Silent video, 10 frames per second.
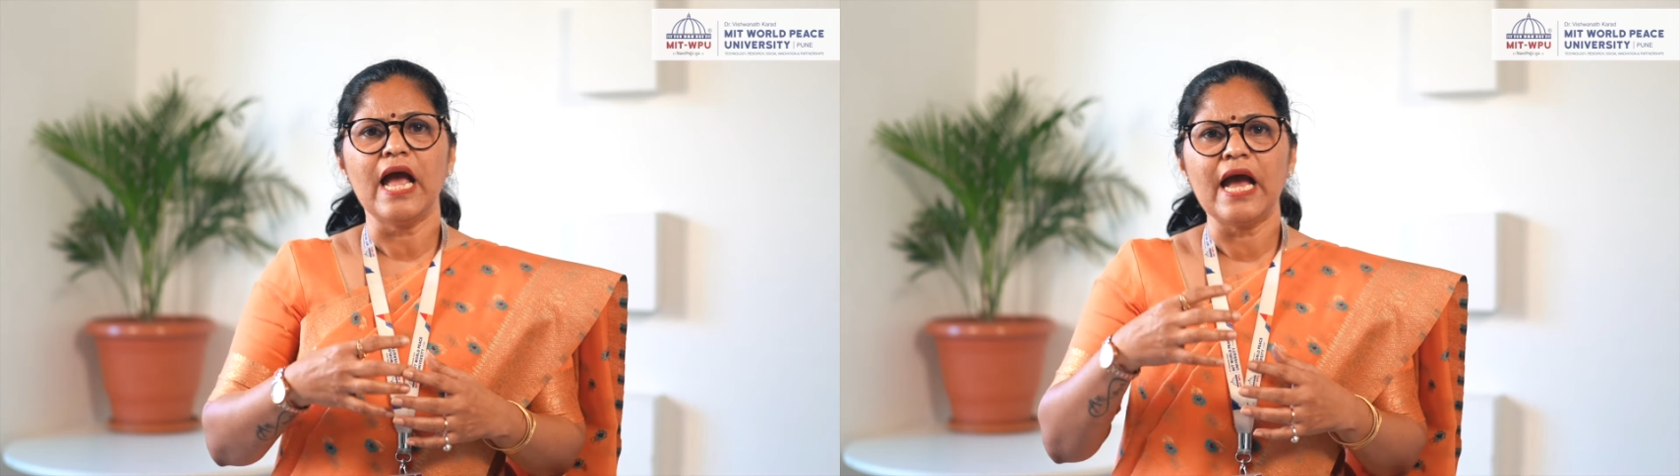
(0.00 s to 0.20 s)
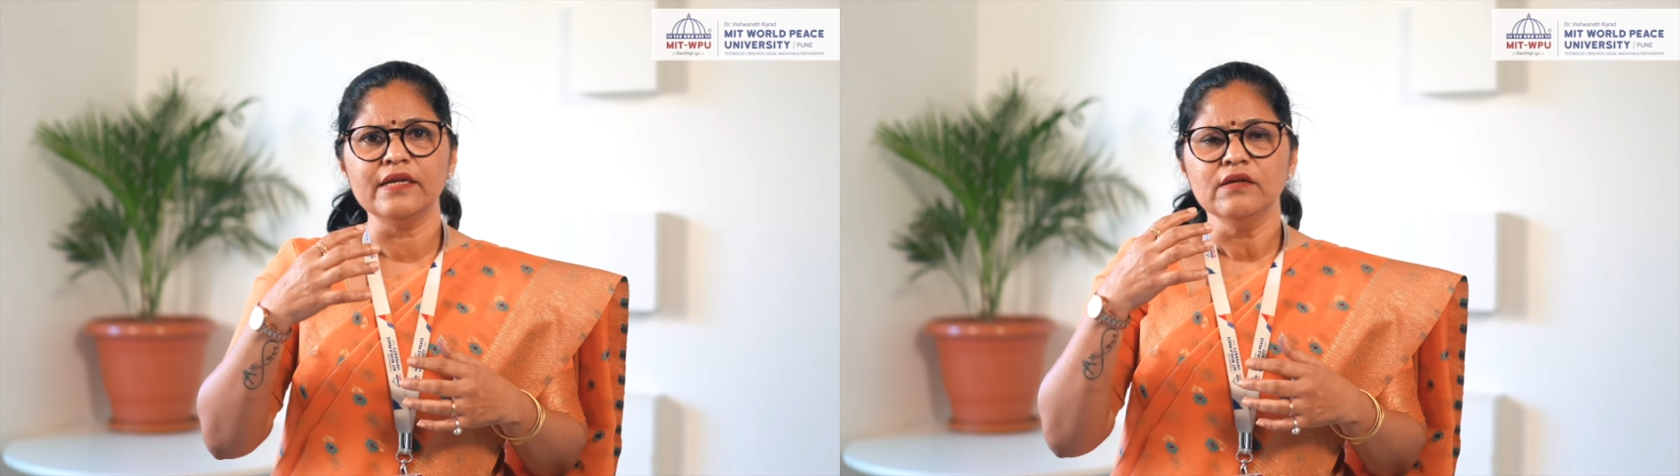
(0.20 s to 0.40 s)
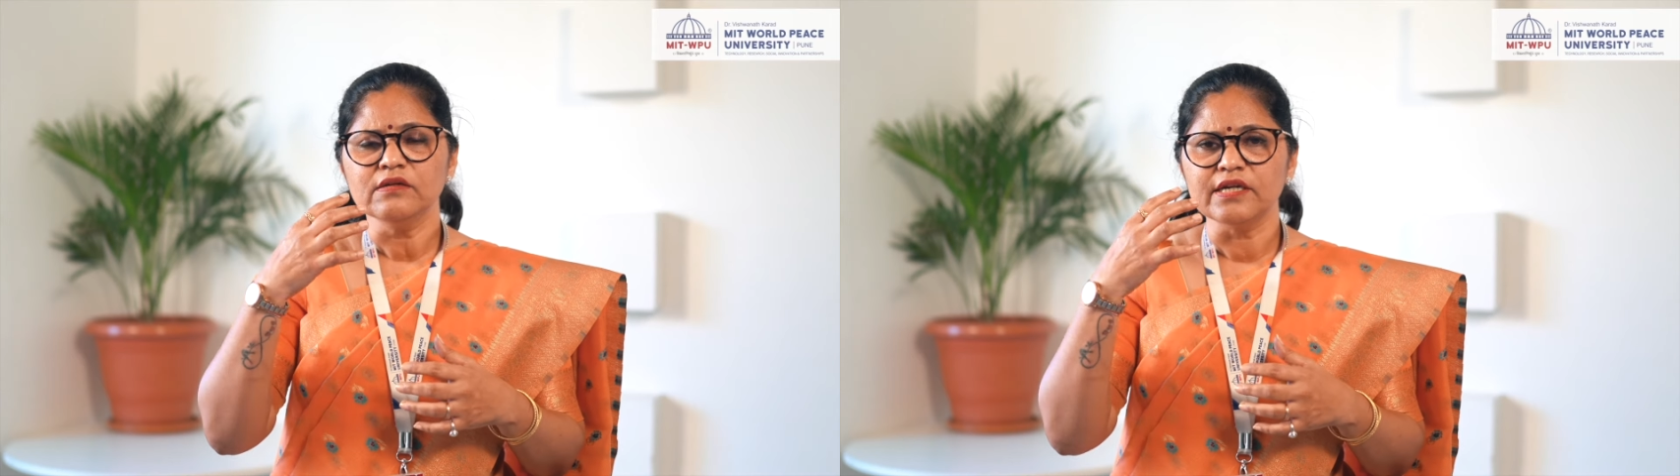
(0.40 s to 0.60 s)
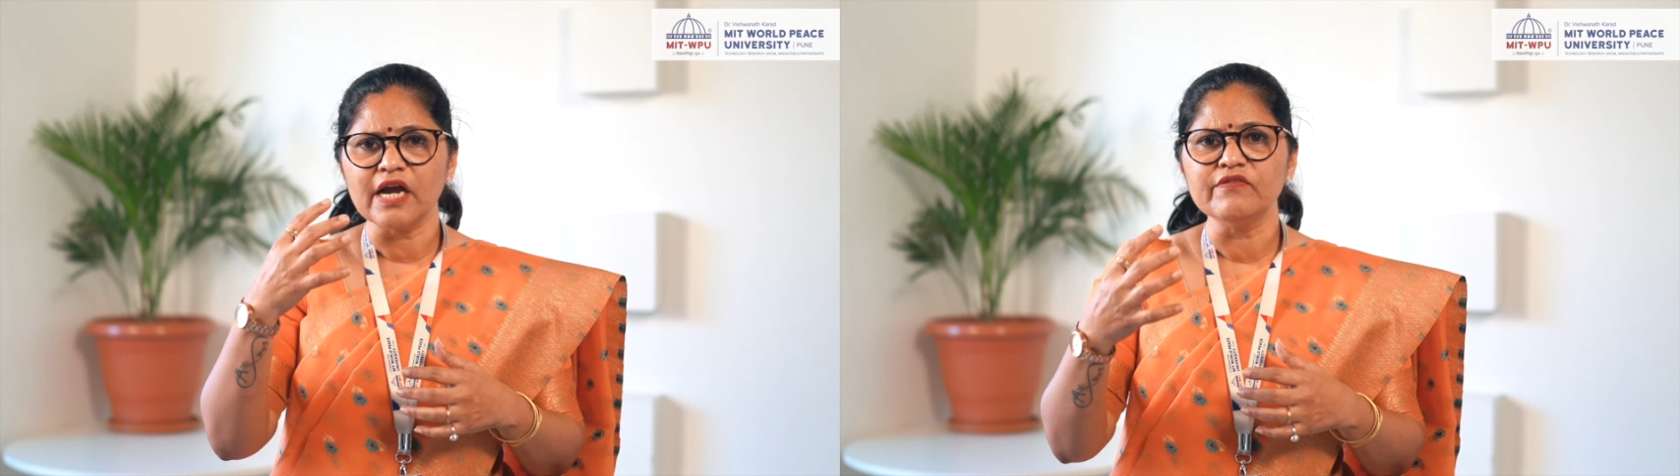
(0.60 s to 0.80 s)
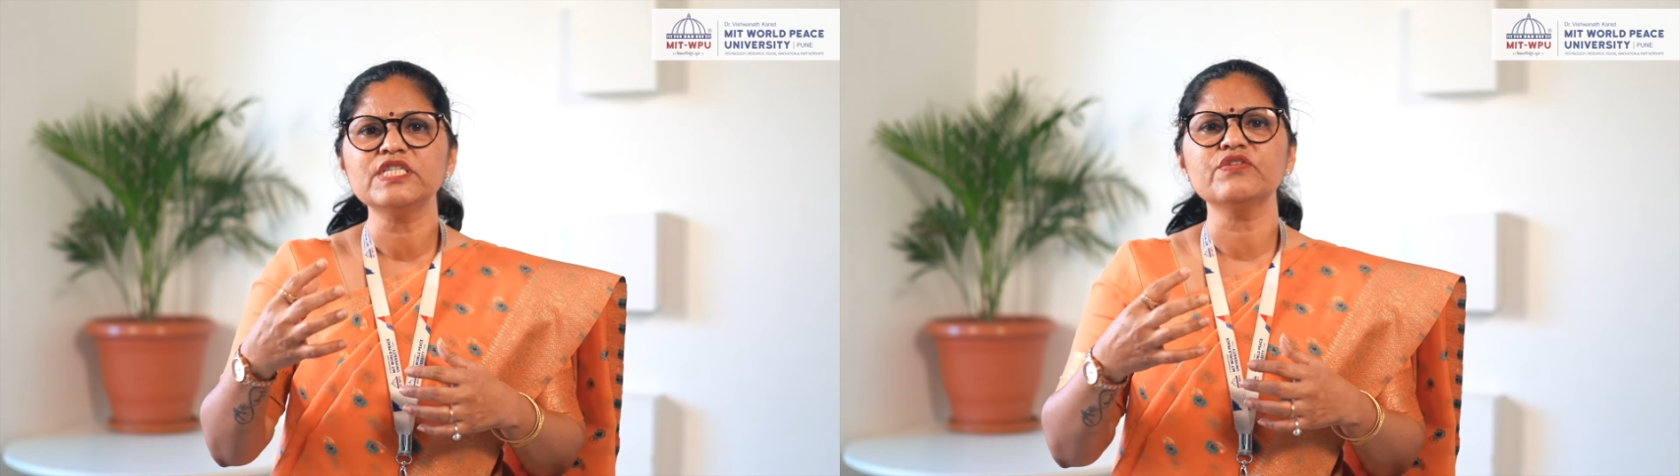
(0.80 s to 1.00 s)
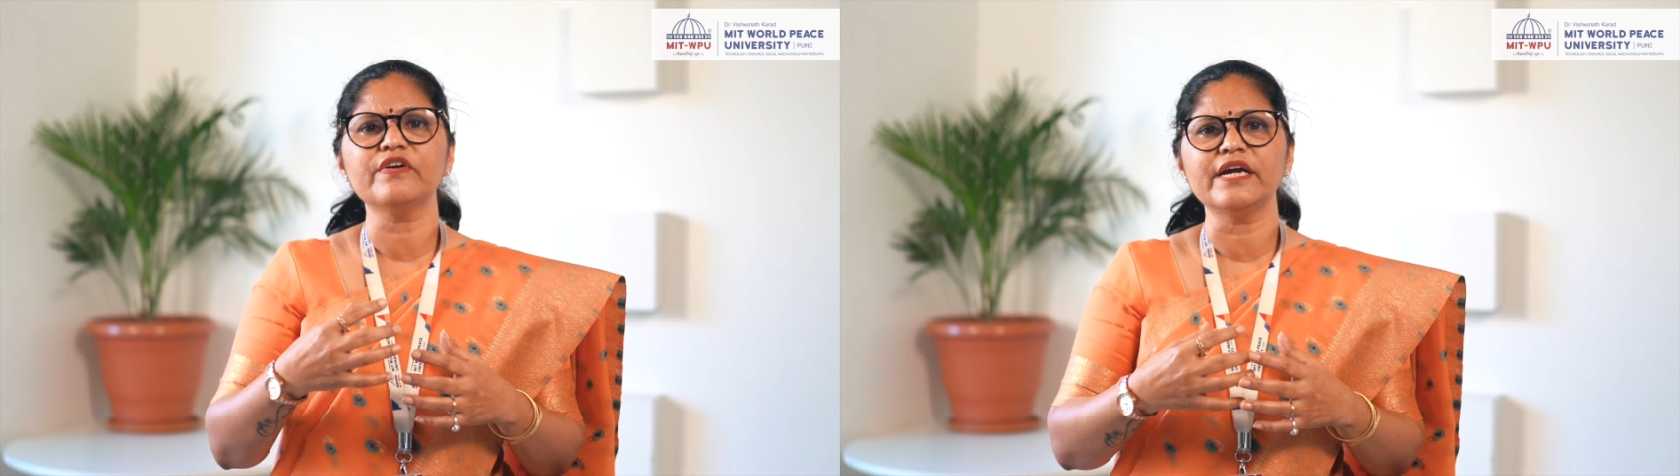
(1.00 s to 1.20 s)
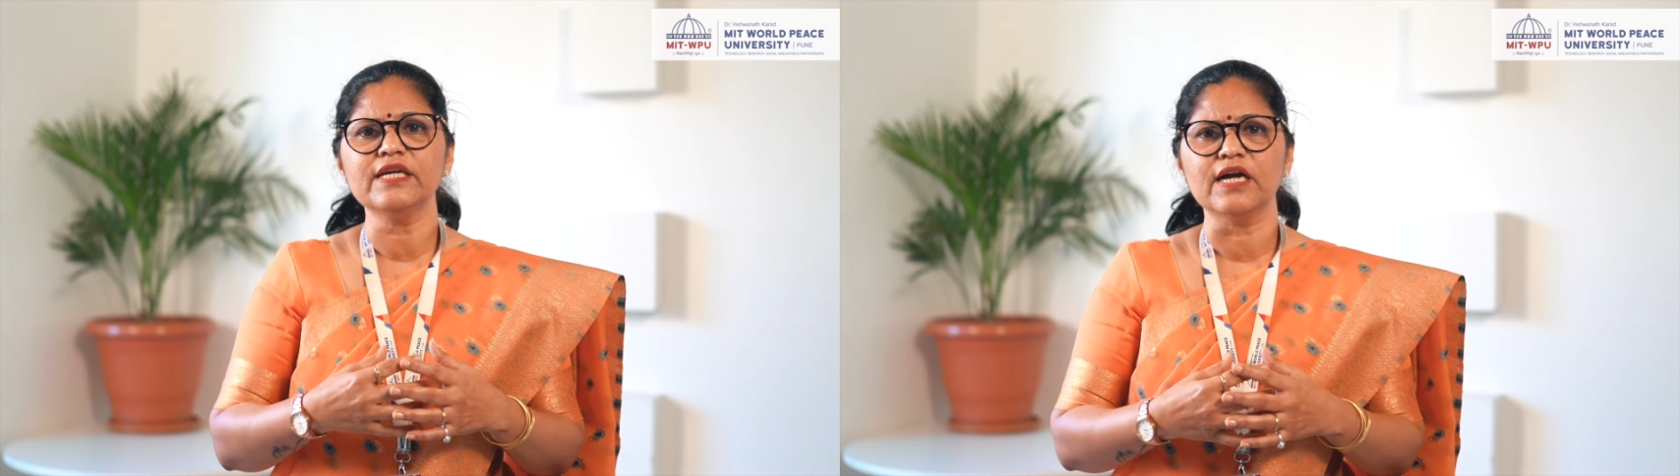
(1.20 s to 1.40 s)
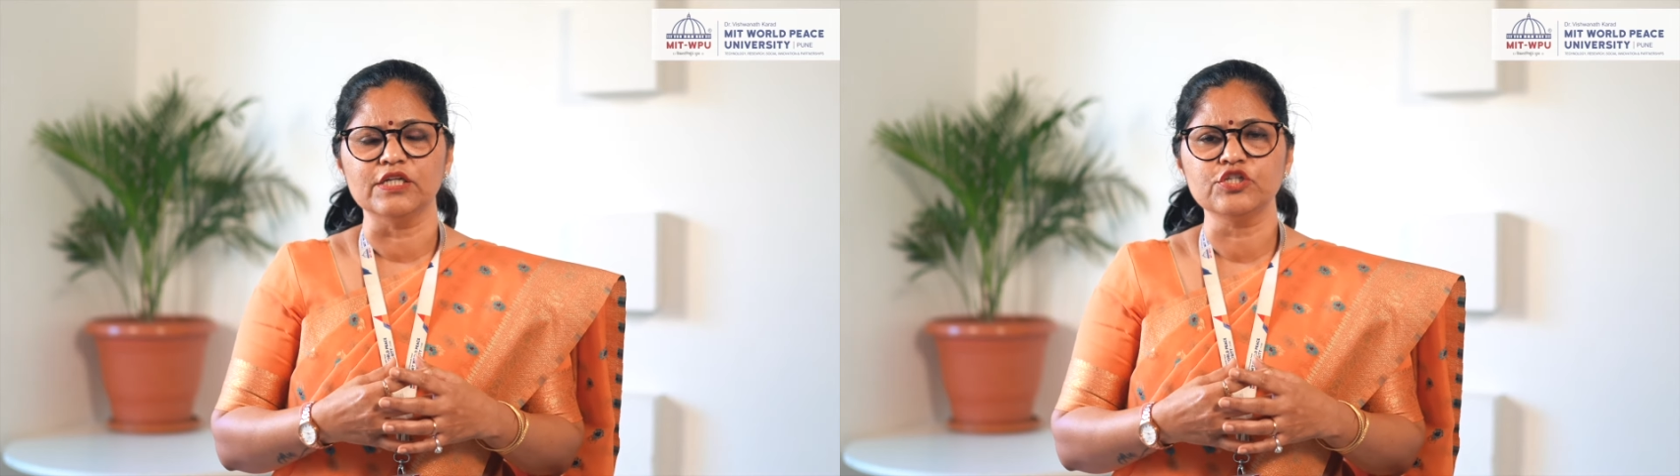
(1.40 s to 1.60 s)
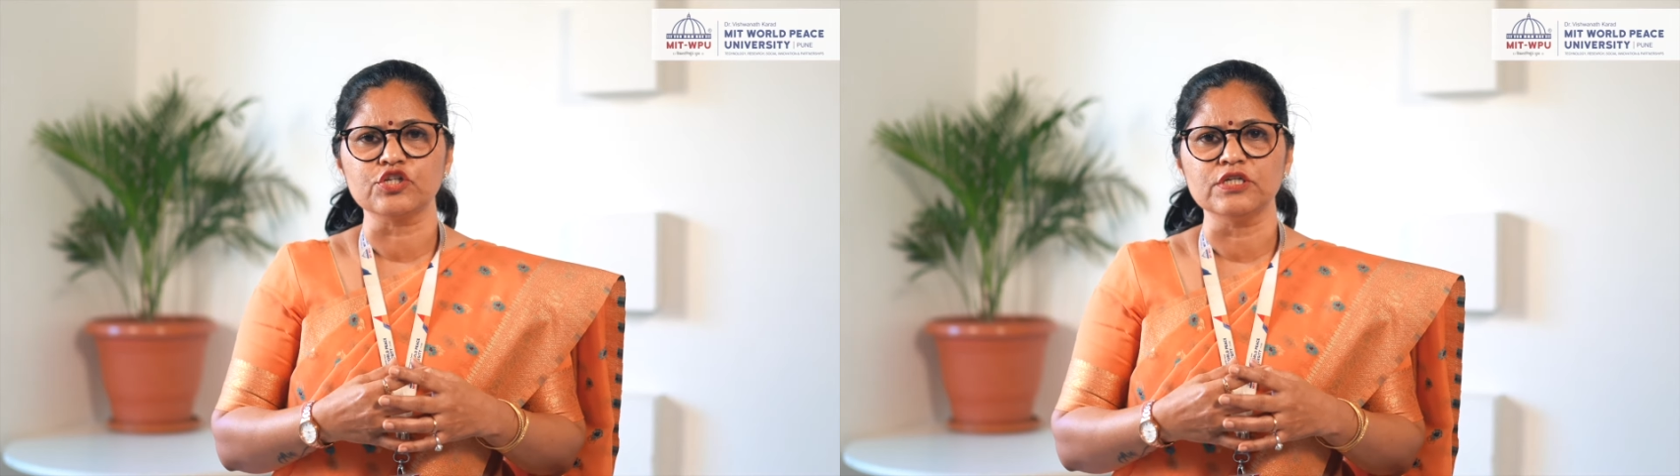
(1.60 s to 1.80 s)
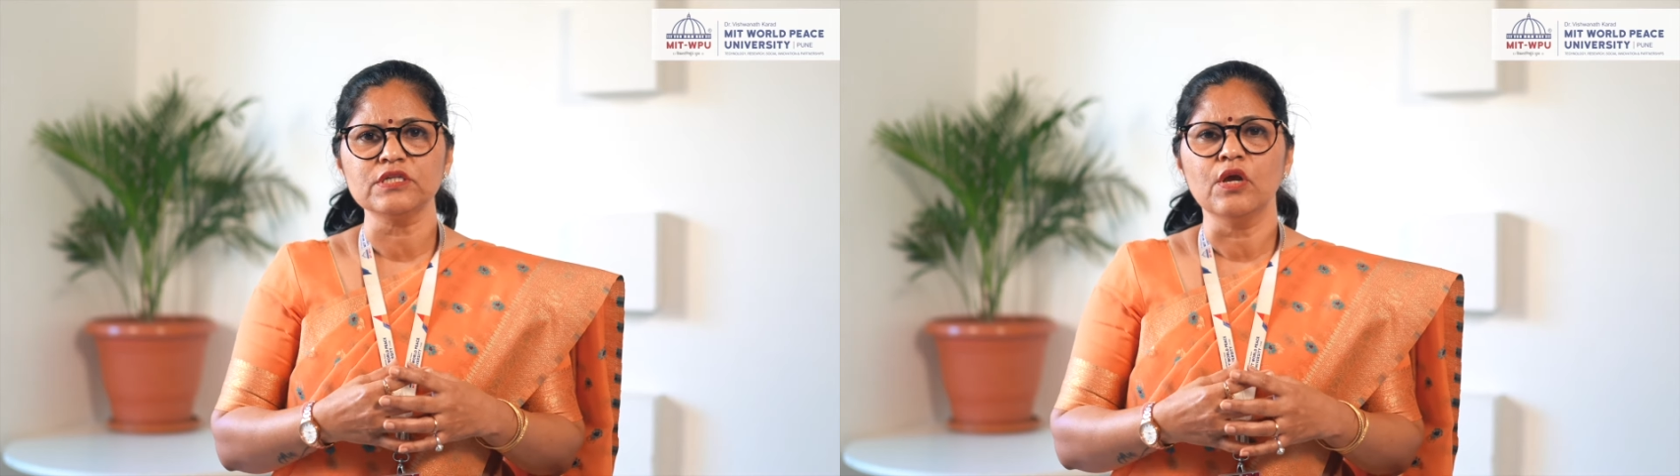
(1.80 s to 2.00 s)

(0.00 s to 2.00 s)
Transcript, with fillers: and diversified cultures,